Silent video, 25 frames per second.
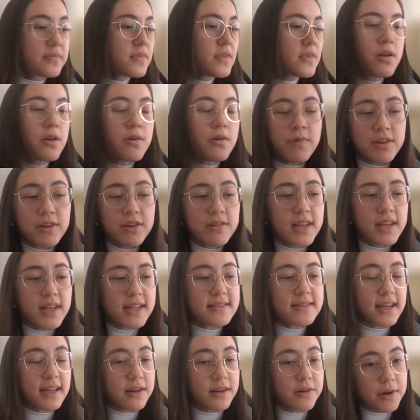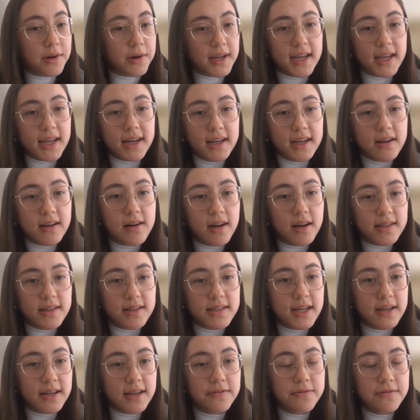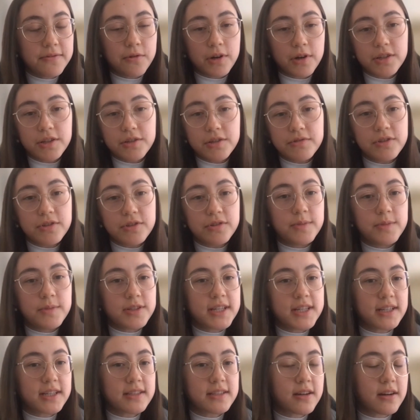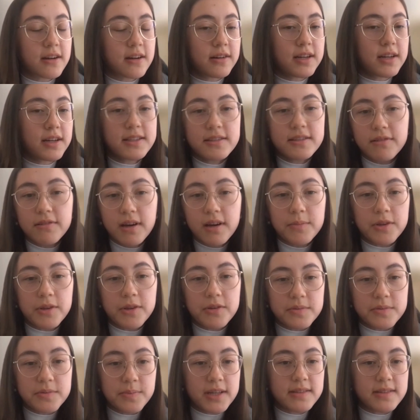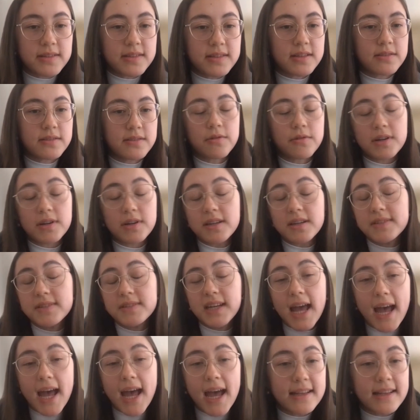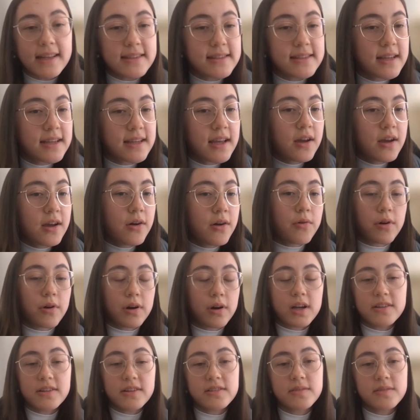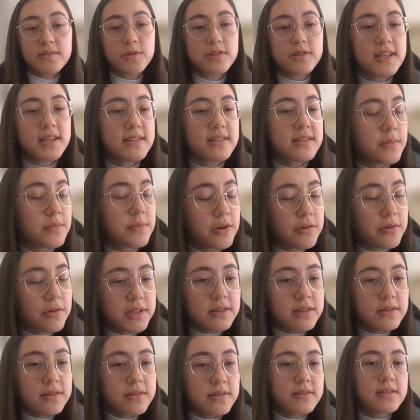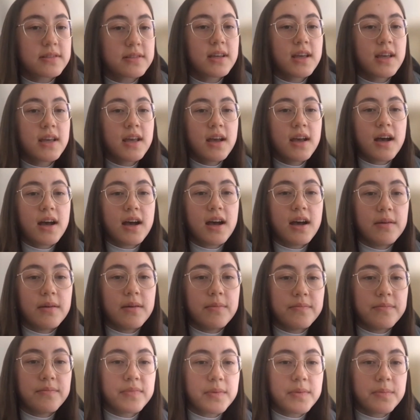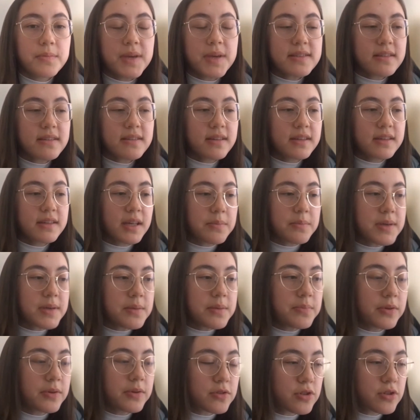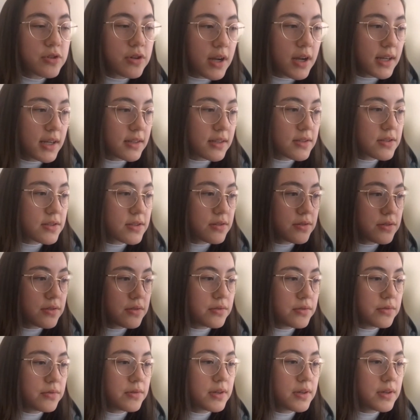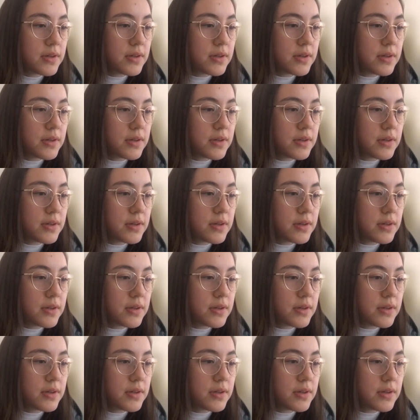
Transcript: whether that's like organic content for YouTube or TikTok or Instagram, those places, or even ads or customer testimonials, um, basically like people trying to